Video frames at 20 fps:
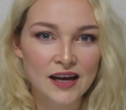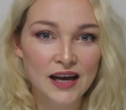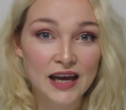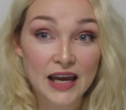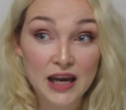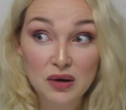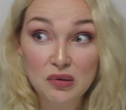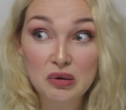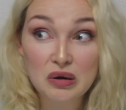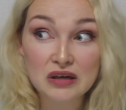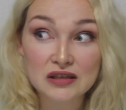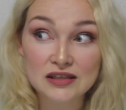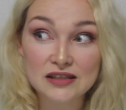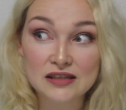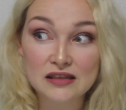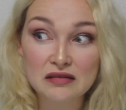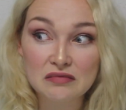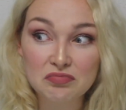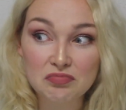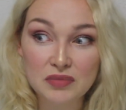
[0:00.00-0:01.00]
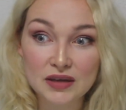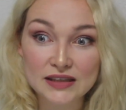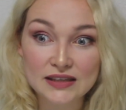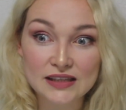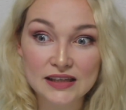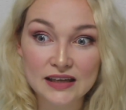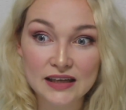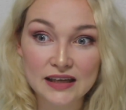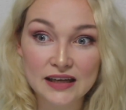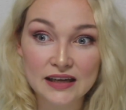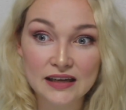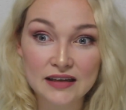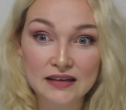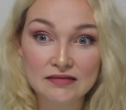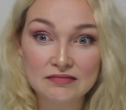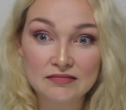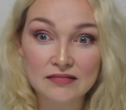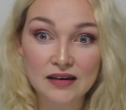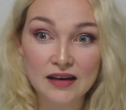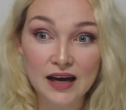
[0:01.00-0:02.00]
he was mentally
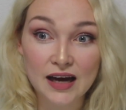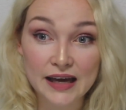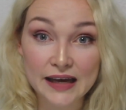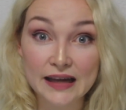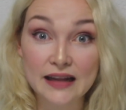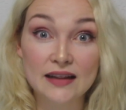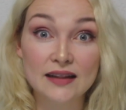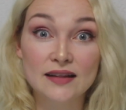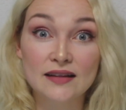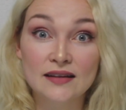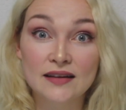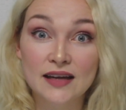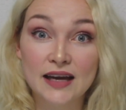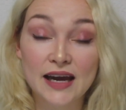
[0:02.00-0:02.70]
ill.